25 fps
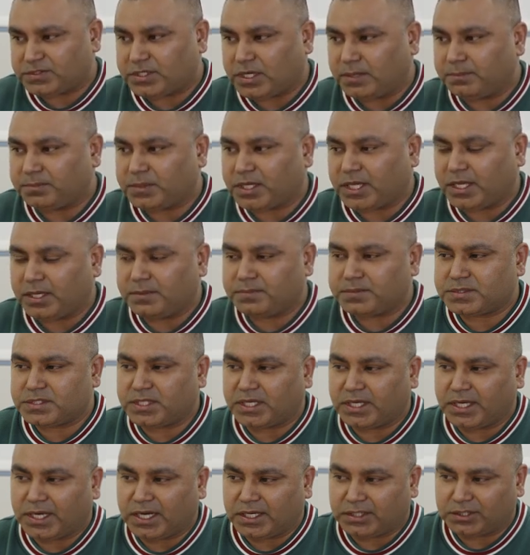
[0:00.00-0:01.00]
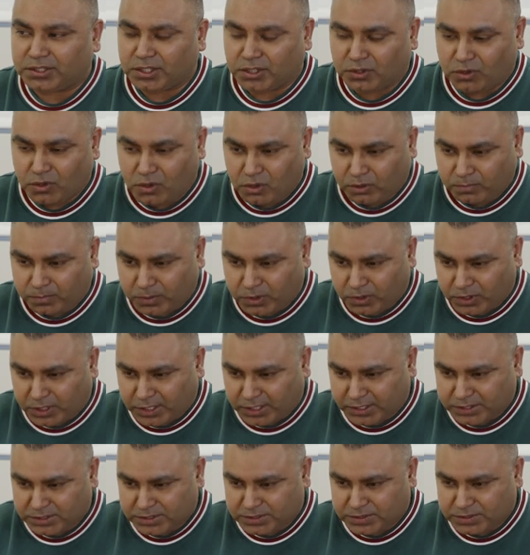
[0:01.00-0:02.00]
Sometimes they get the wrong
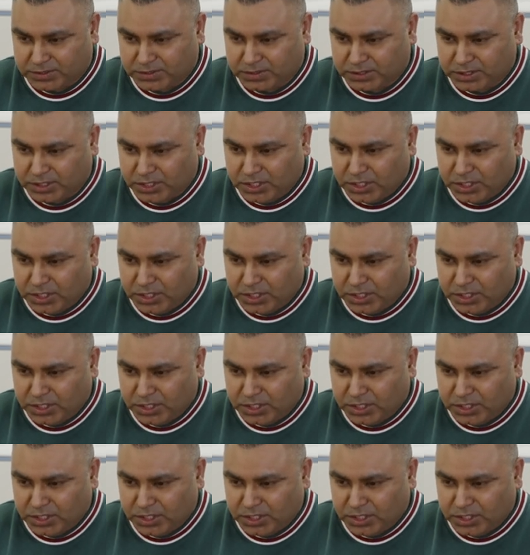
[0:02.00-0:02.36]
products.